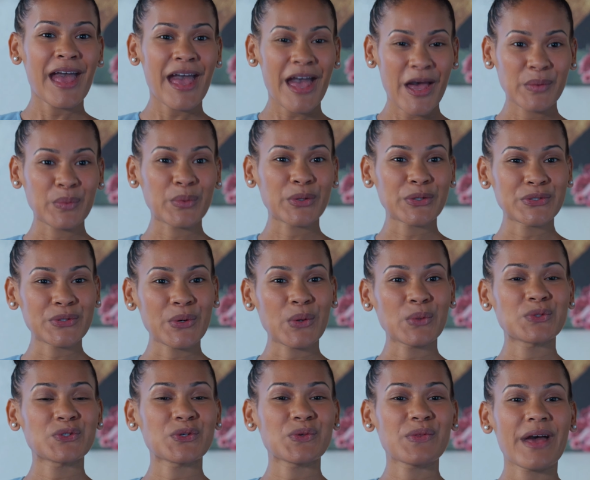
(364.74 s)
Edward
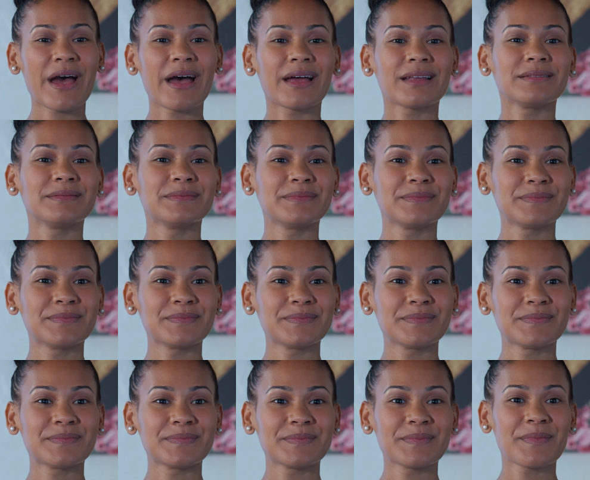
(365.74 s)
told you that.
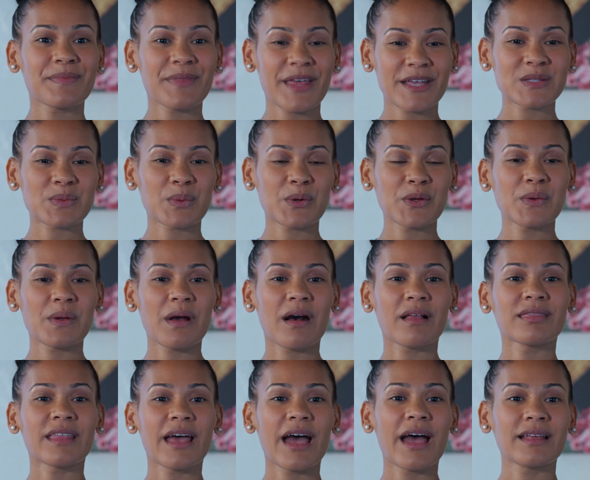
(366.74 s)
That's where you
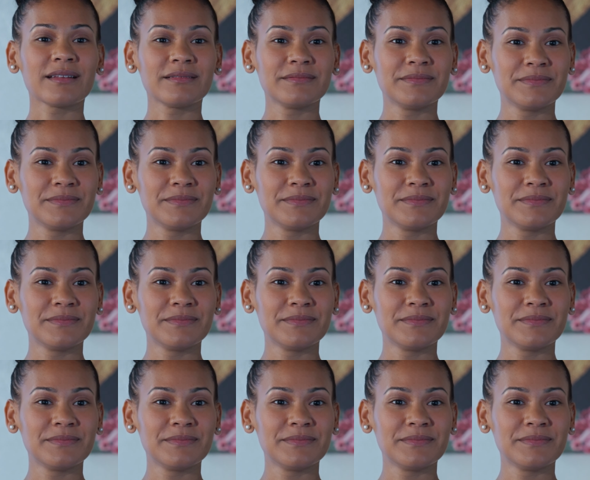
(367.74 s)
got that.